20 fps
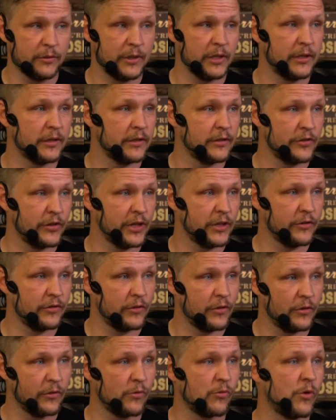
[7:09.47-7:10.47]
the change to
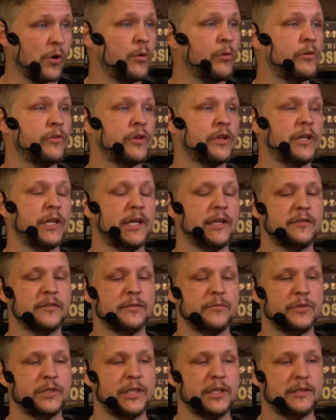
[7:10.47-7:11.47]
the rolls on the
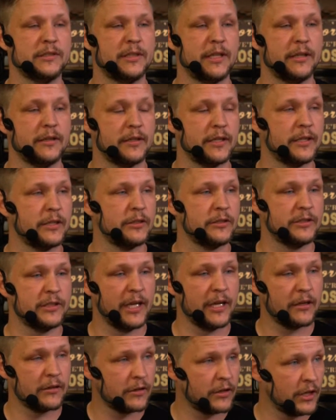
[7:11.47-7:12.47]
SMGs, that
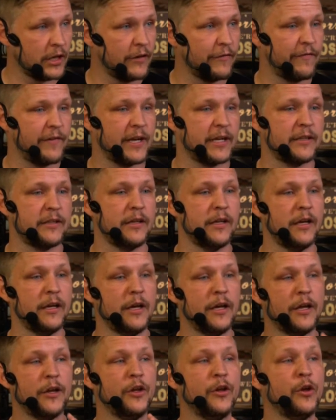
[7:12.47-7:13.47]
they're going to affect
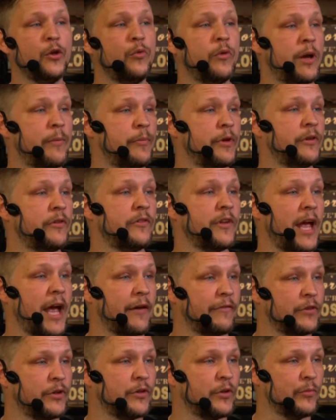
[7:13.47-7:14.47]
new weapons
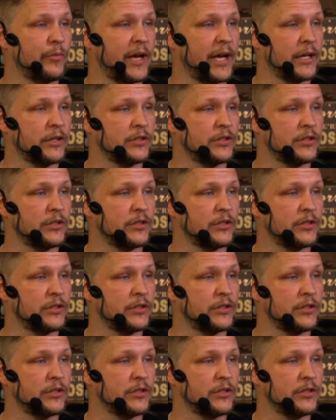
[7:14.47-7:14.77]
after the patch.